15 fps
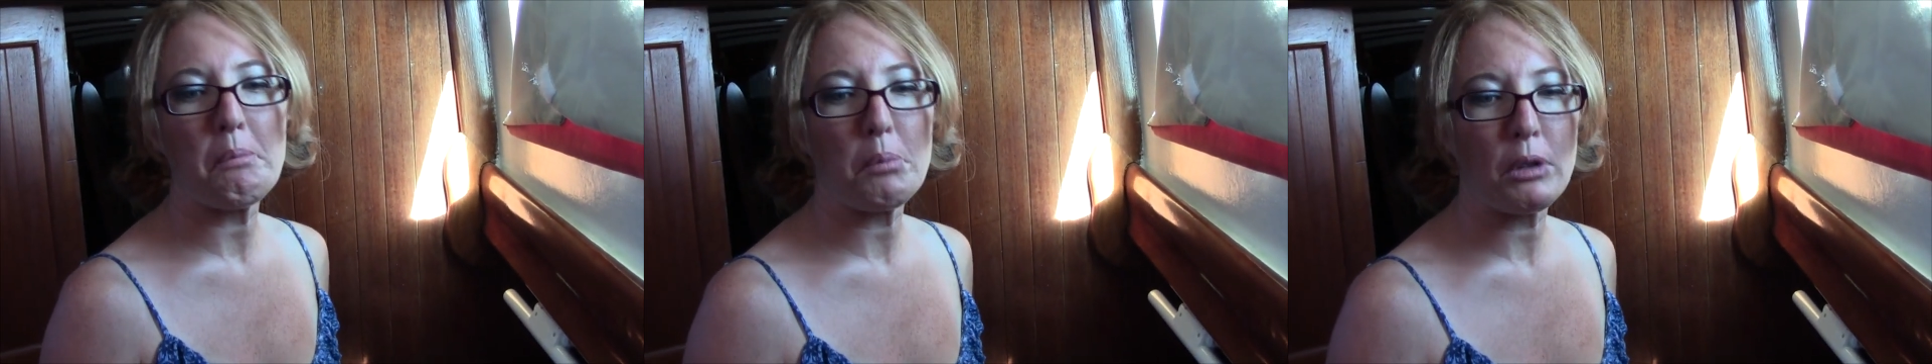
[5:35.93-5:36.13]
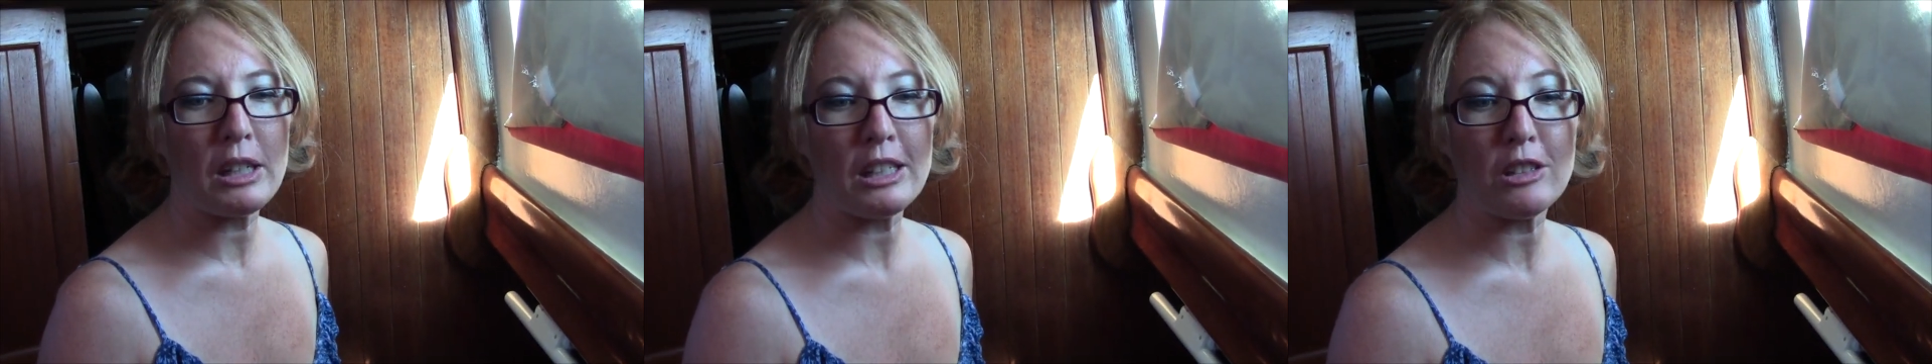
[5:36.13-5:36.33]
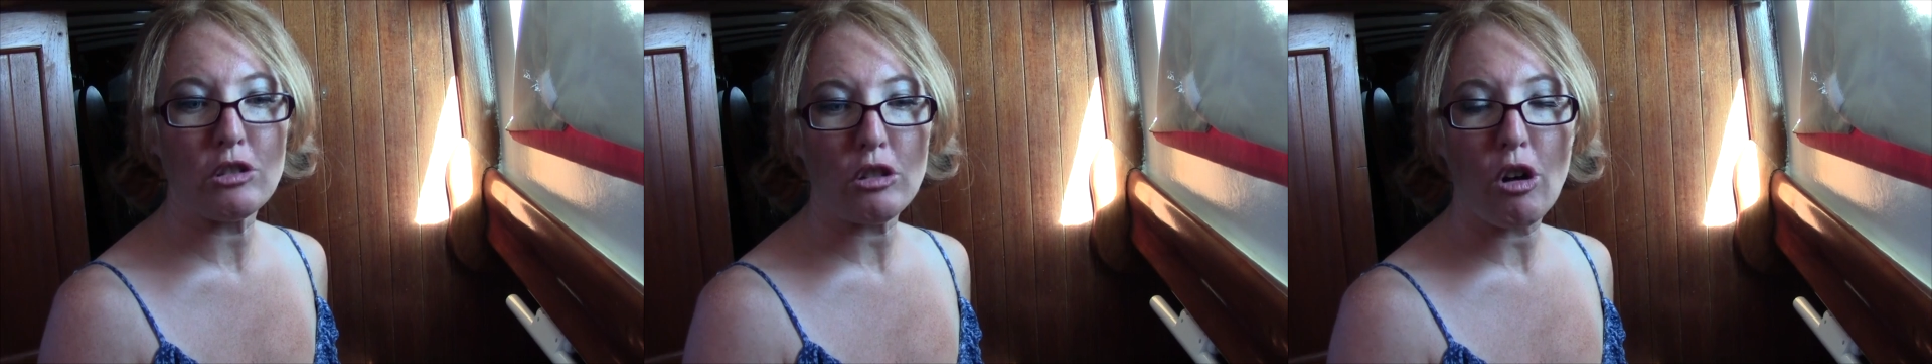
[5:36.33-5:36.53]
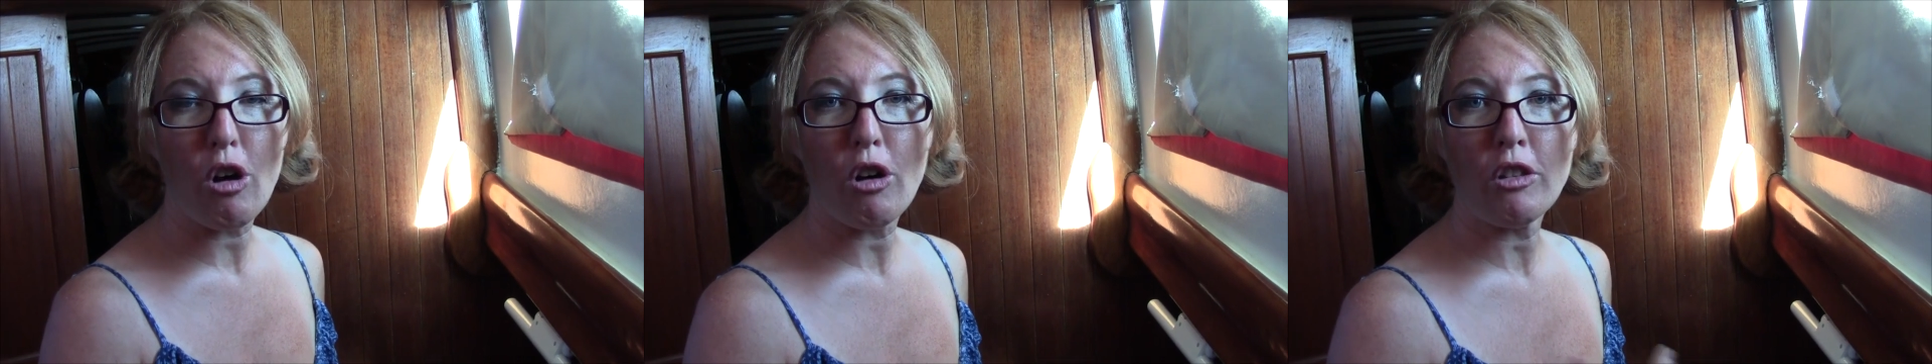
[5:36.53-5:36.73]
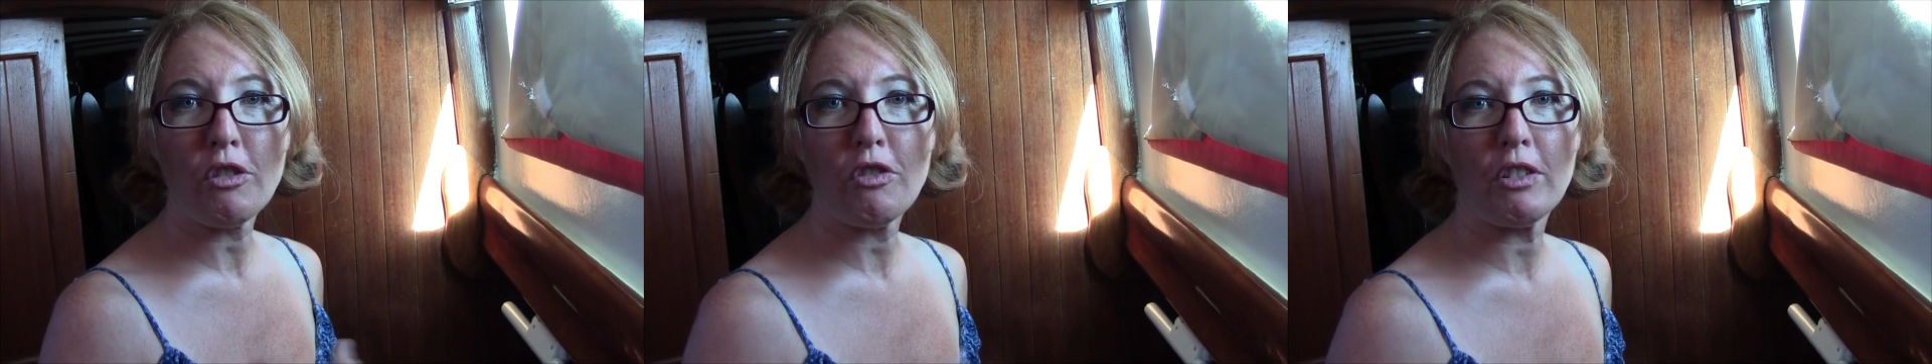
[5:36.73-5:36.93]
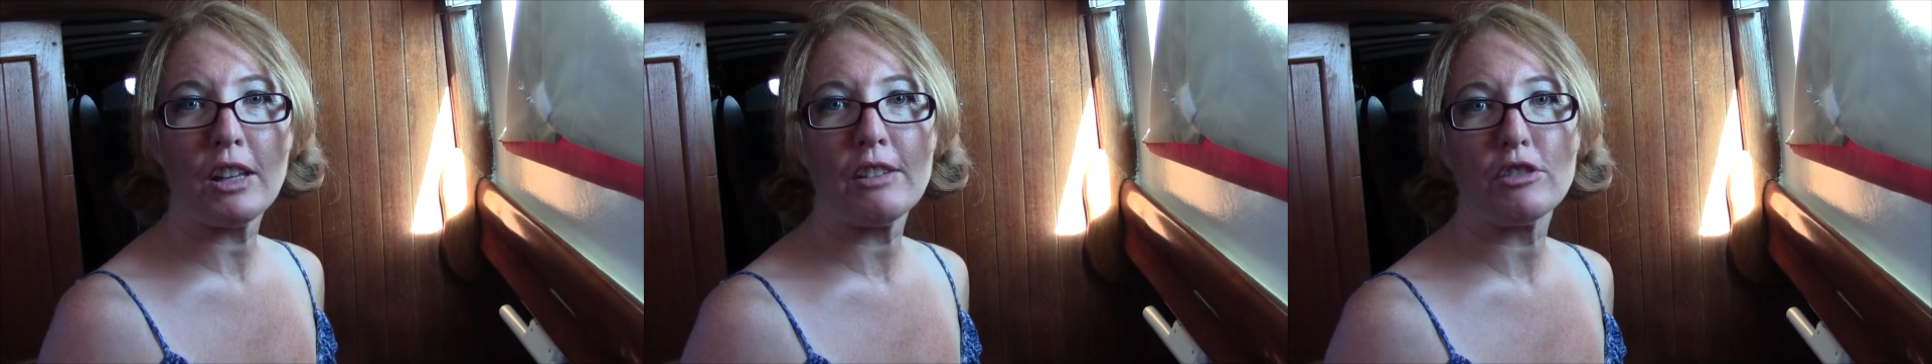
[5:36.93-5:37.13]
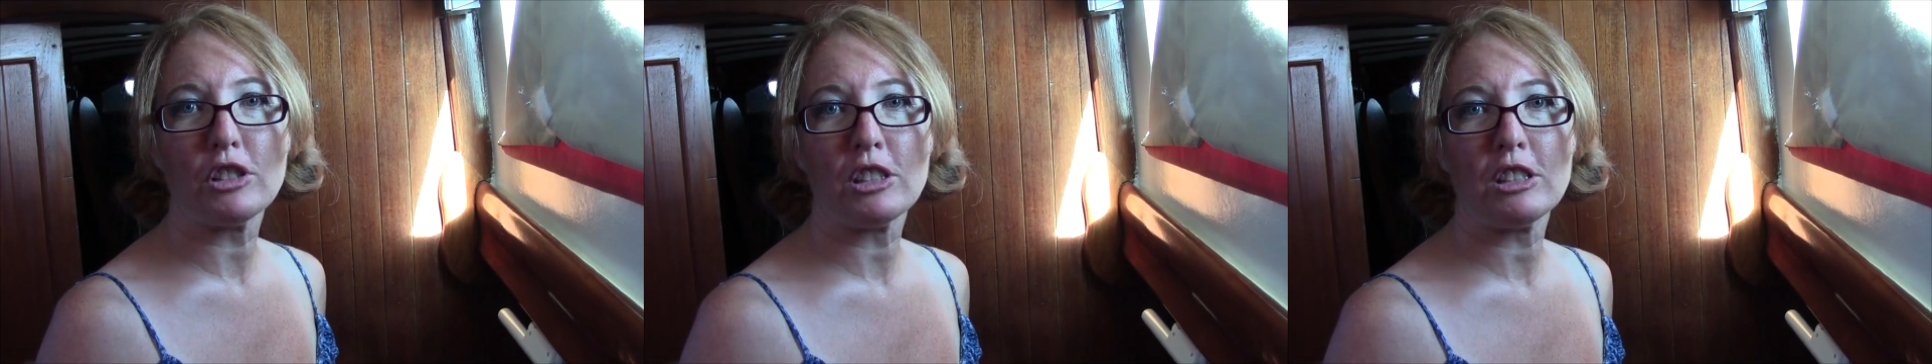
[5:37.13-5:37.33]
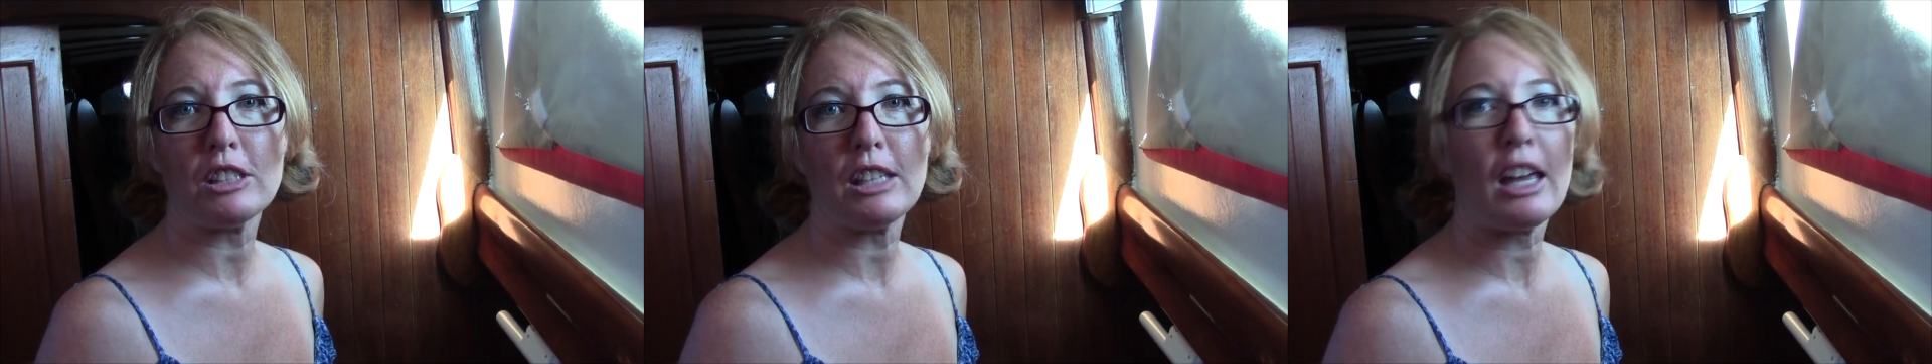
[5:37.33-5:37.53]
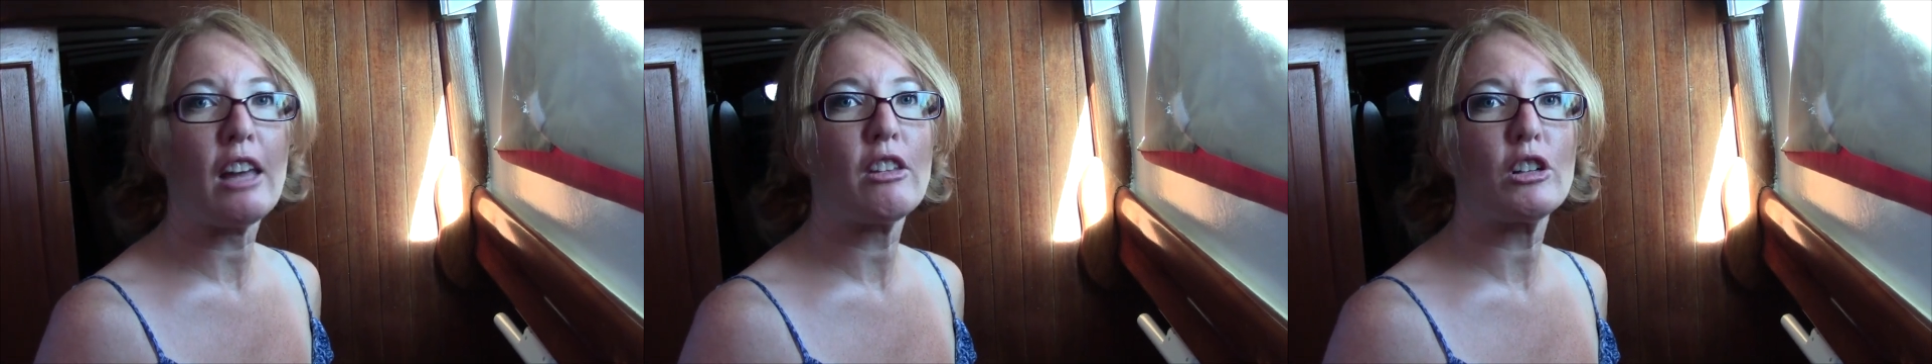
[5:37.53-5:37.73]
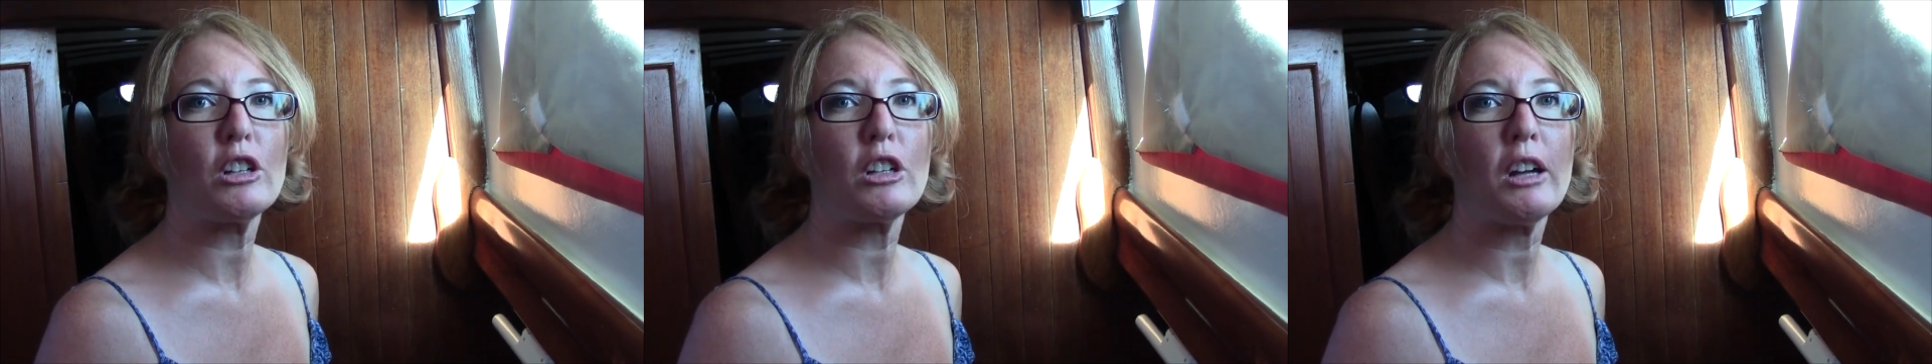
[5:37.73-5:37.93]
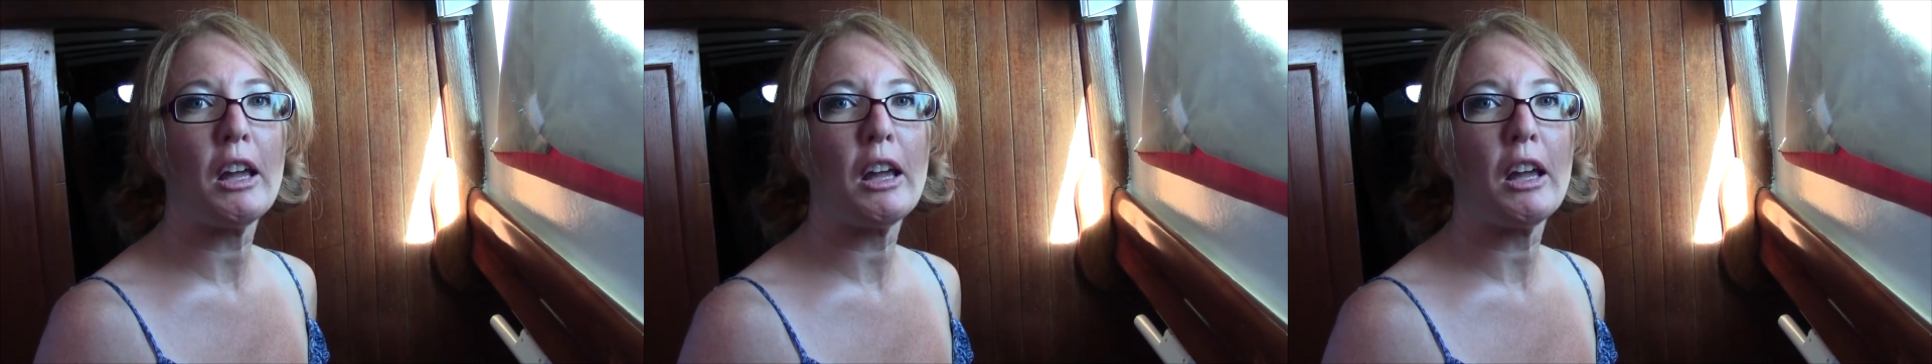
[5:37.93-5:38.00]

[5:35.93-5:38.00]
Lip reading: brings all the flavors together